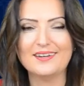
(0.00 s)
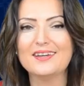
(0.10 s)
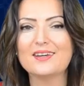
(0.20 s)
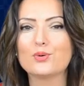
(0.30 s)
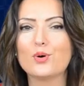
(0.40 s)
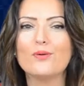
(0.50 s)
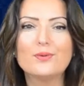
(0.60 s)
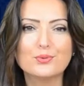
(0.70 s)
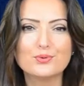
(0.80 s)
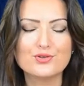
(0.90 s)
We can
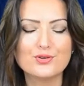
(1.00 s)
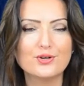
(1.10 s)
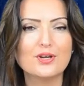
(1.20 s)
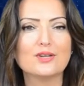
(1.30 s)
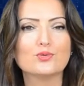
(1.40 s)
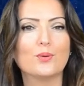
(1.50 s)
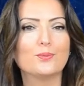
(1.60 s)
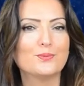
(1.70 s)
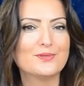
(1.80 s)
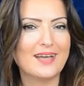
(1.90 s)
observe the Aquarius
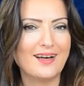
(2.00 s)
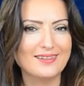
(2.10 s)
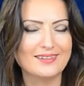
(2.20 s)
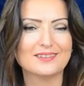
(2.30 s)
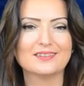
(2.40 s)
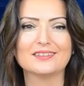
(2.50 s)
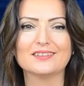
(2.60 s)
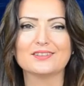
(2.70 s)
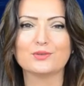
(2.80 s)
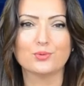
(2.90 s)
themes quite
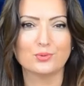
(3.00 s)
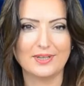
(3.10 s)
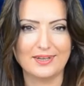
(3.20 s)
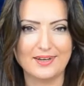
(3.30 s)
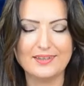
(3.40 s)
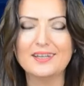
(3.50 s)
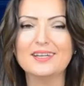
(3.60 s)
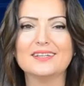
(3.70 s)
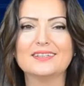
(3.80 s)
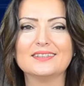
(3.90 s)
intense. And
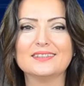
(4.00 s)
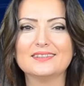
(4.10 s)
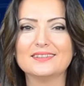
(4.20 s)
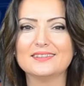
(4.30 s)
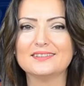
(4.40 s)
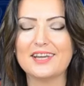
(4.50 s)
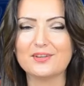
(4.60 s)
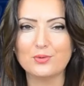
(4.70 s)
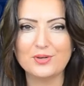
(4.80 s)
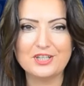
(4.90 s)
Aquarius is a
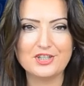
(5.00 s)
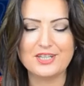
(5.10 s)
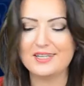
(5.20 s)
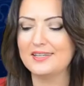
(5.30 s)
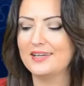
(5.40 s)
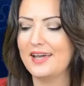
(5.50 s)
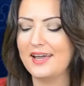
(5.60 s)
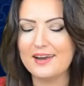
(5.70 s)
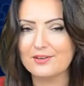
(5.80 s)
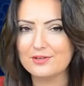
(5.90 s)
sign which takes
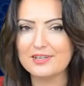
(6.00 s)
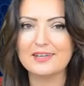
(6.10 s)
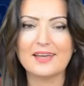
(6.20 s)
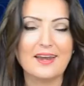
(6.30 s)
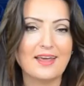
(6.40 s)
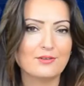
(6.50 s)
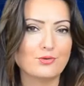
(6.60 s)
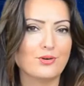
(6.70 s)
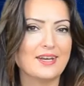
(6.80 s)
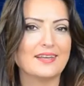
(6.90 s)
attention on
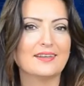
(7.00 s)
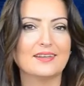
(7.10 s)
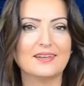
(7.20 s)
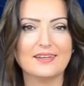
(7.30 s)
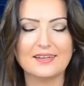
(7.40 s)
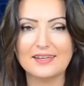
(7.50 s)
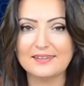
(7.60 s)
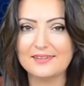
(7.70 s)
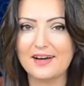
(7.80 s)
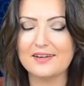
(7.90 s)
subjects related to
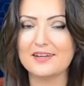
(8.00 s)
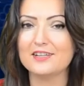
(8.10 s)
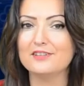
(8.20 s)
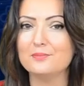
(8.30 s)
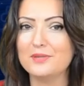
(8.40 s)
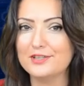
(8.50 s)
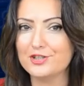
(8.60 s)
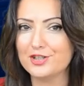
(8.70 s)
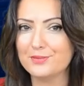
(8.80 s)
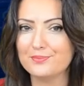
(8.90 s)
society,
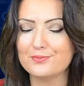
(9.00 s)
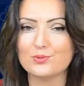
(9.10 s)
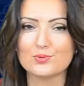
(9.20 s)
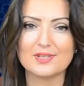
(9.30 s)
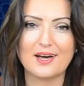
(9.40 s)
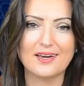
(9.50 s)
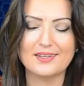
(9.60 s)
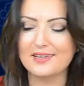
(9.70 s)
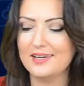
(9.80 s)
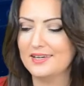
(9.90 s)

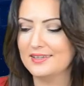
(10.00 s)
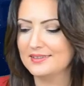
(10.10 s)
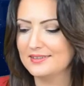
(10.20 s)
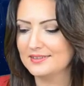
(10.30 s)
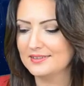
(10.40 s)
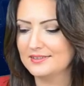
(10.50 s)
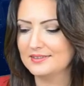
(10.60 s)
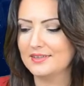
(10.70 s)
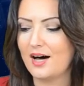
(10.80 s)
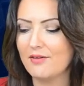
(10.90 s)
organization,
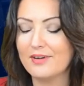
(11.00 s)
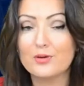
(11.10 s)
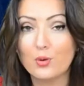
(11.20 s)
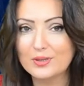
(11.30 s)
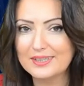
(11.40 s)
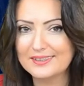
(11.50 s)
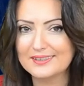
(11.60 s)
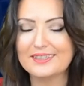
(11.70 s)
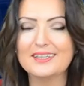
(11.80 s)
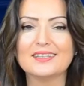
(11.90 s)
friends,
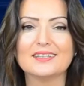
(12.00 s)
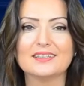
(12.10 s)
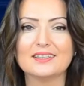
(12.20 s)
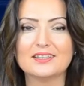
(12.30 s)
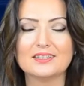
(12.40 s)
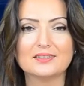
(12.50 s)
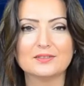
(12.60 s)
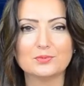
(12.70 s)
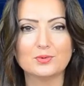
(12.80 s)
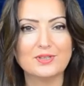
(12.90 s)
projects,
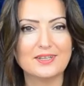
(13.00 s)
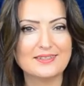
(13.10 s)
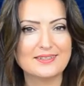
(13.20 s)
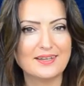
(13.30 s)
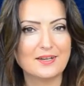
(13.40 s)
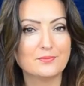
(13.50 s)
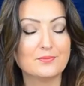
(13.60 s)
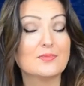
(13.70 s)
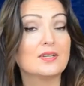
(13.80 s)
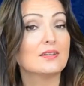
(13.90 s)
and ideals for
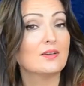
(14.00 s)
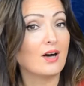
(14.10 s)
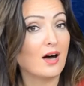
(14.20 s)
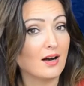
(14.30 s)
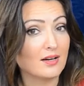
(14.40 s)
the future.